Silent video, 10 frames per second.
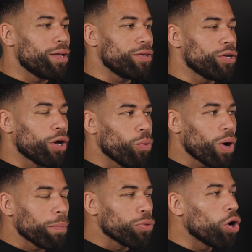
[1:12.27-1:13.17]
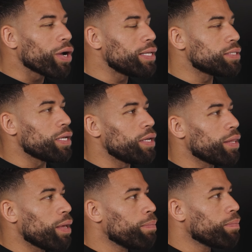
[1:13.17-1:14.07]
You know, I'm not against any of
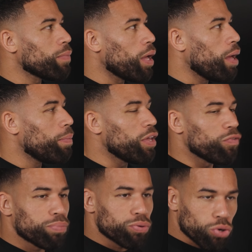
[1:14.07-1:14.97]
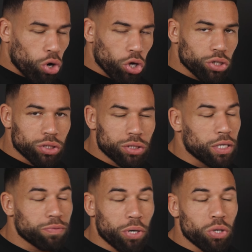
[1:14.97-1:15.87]
them. There's
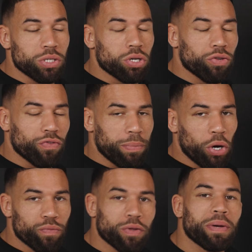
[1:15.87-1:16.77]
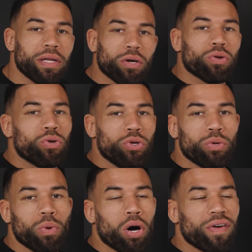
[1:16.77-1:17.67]
pros and cons for both, depending on who
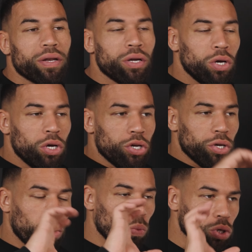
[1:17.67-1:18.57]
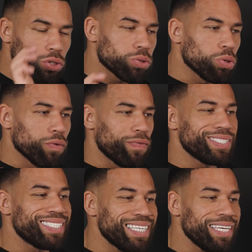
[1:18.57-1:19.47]
you are and, you know, what sort of
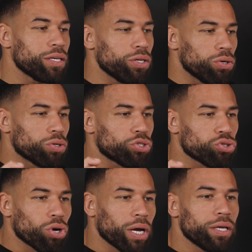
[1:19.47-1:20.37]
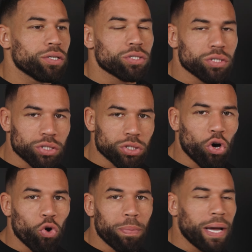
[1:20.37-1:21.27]
physique you're trying to
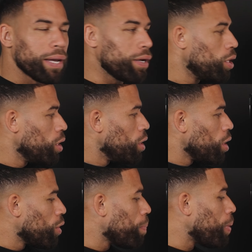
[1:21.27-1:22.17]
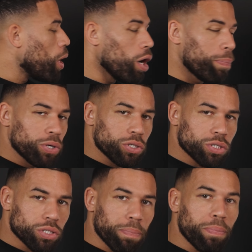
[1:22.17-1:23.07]
sculpt and the
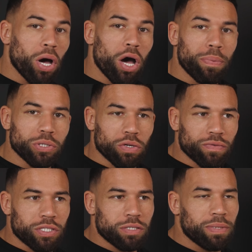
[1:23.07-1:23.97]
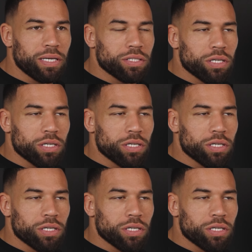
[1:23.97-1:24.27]
purpose of the split.